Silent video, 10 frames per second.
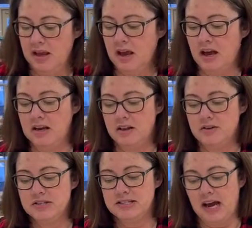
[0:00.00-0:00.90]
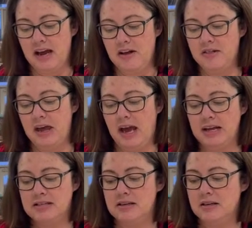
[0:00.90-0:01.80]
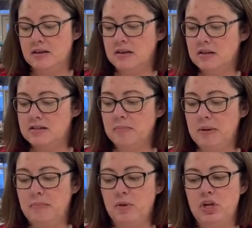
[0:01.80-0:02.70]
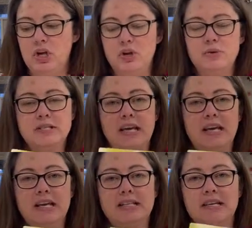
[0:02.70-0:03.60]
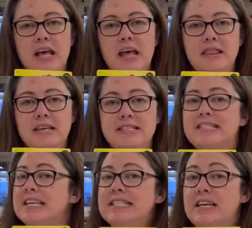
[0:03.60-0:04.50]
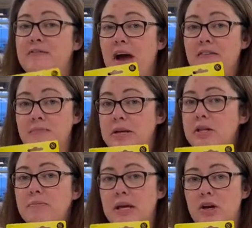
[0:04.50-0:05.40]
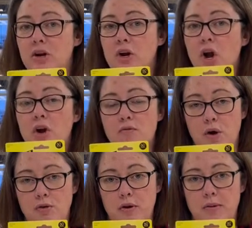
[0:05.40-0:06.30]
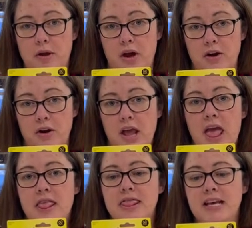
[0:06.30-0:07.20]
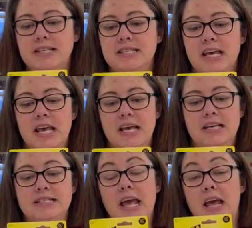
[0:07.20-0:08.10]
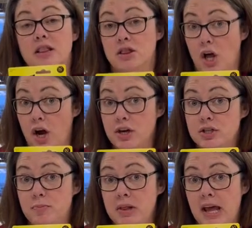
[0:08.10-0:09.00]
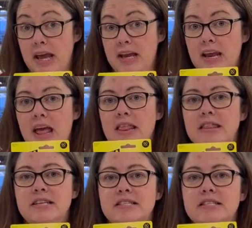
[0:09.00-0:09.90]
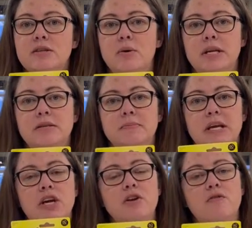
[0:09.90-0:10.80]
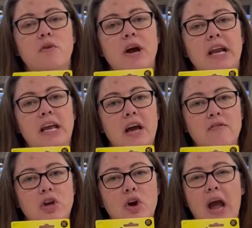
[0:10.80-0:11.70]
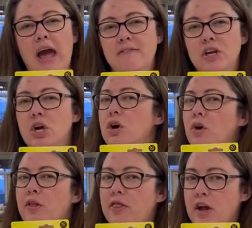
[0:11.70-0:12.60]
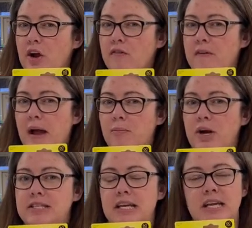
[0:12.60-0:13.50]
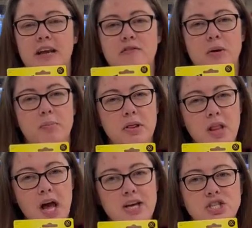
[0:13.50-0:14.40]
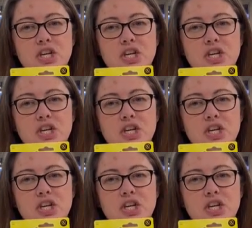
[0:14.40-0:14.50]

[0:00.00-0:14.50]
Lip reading: Another style that some people use is this 65mm rotary cutter. This is a large blade. This is going to be good for any of your heavier or thicker fabrics, any of your plush,